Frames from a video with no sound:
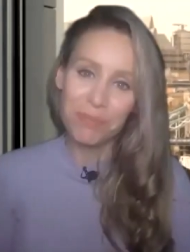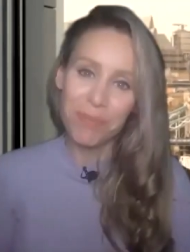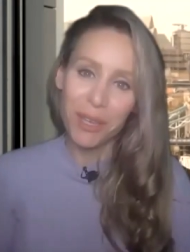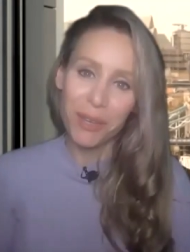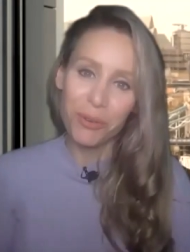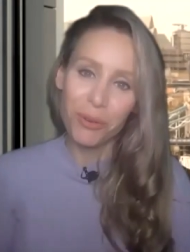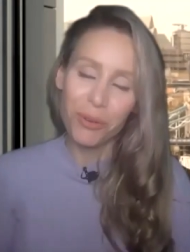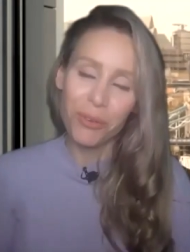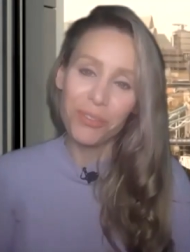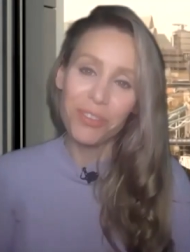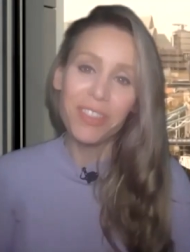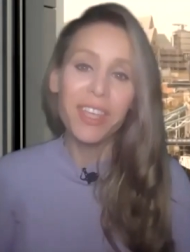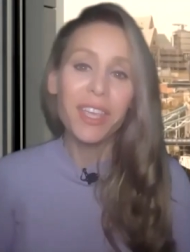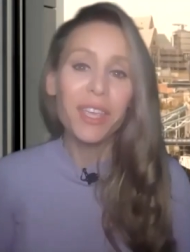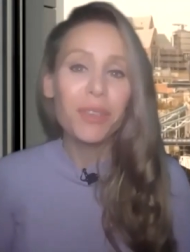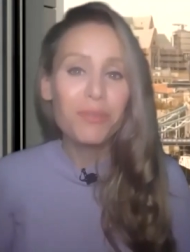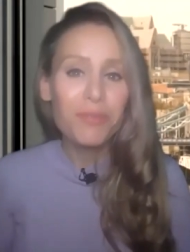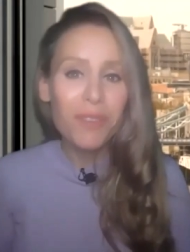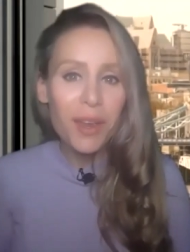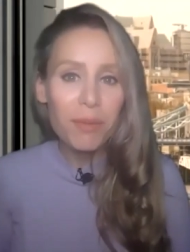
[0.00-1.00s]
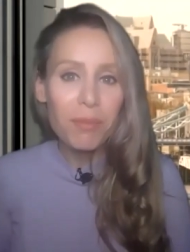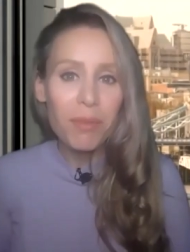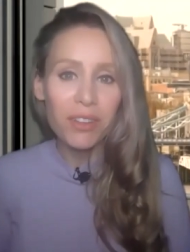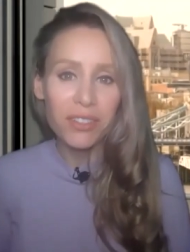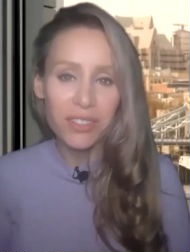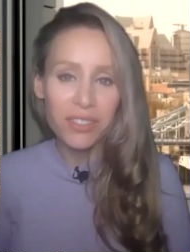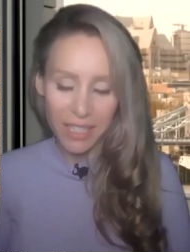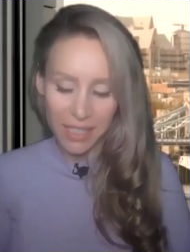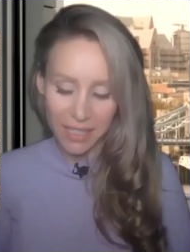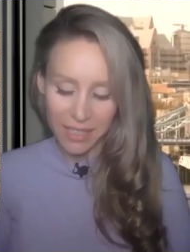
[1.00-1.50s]
Thank Thank you very much
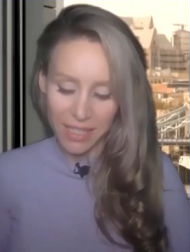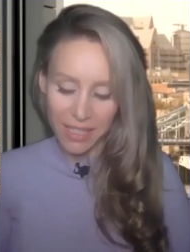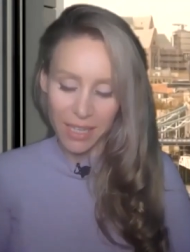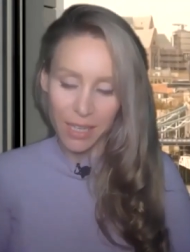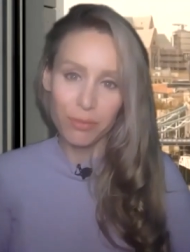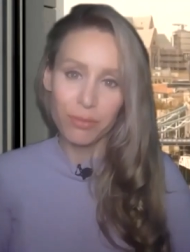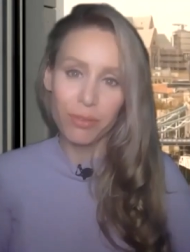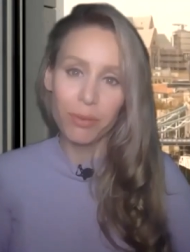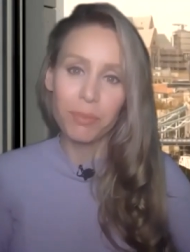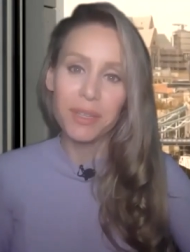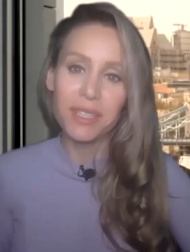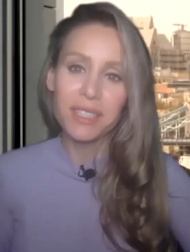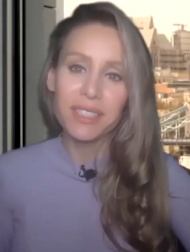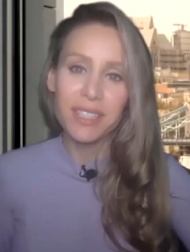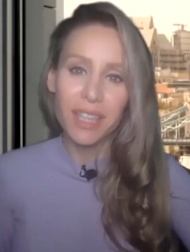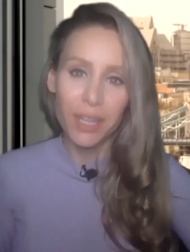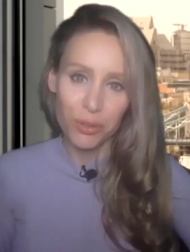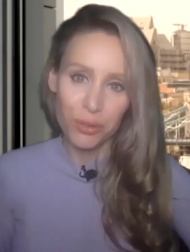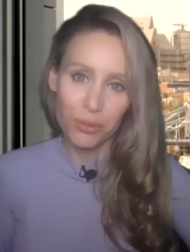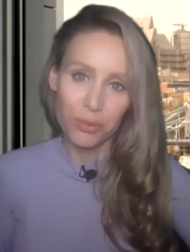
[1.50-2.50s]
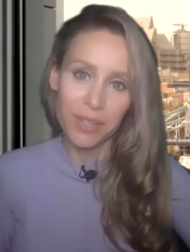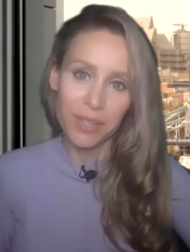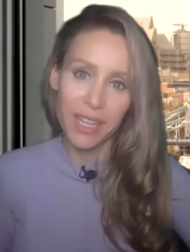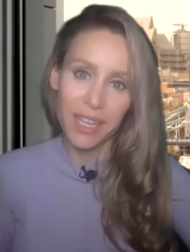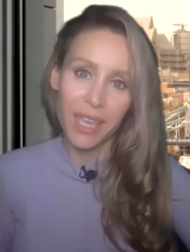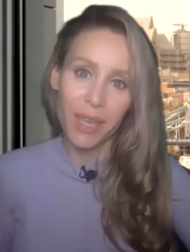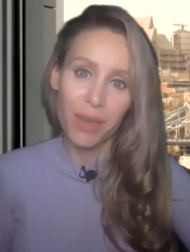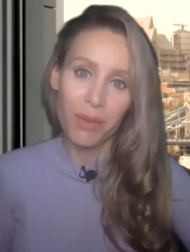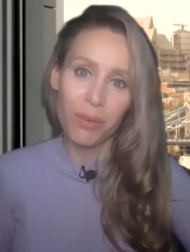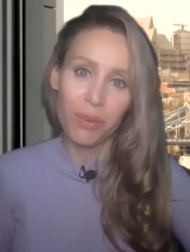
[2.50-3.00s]
indeed from CentralNic
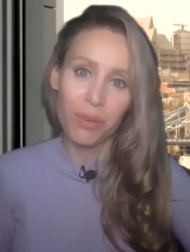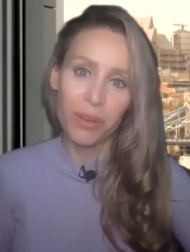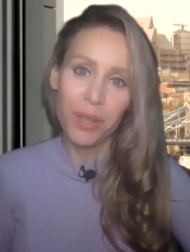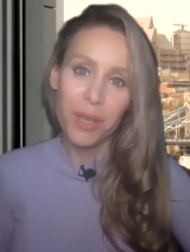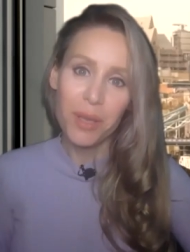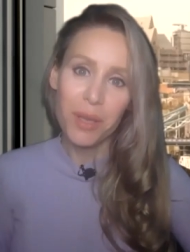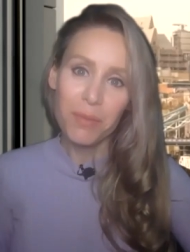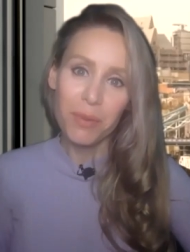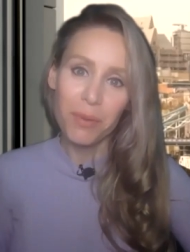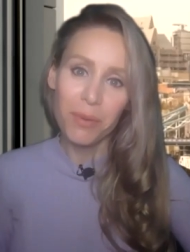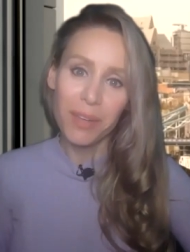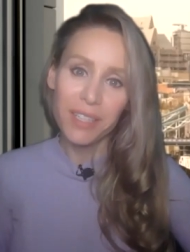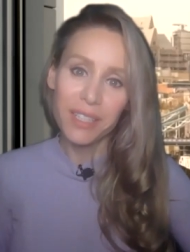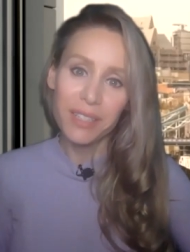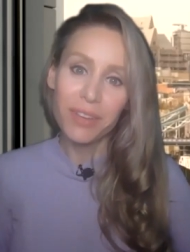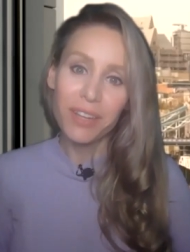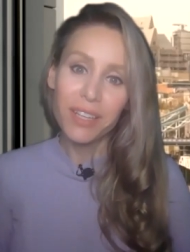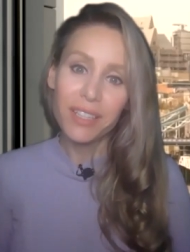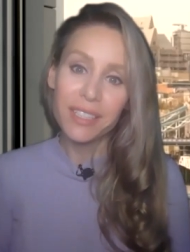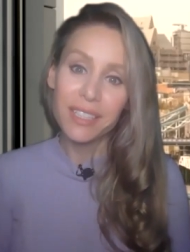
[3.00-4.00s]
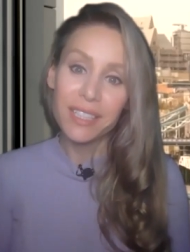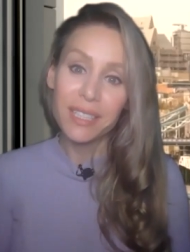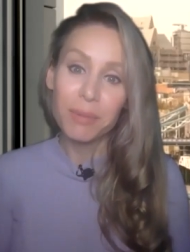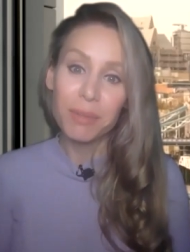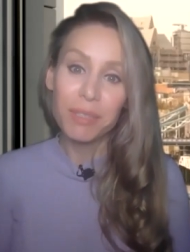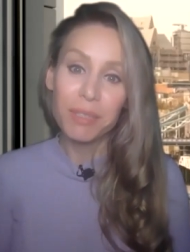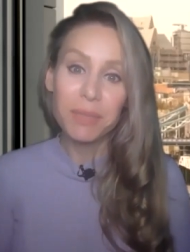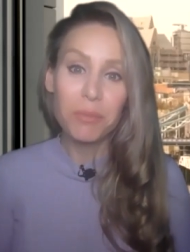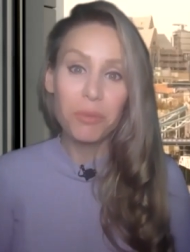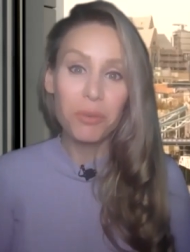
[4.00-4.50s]
here on Proactive London this
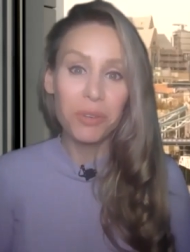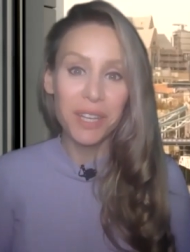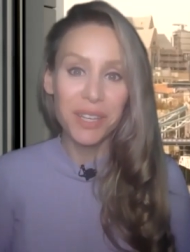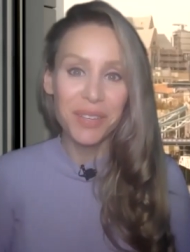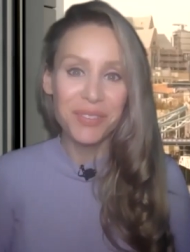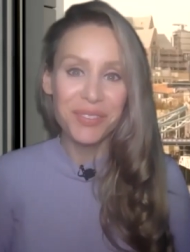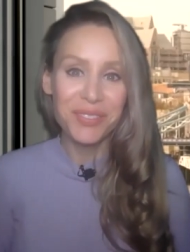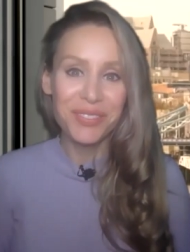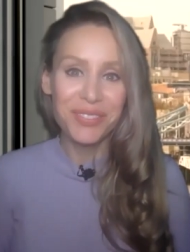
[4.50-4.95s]
Monday morning.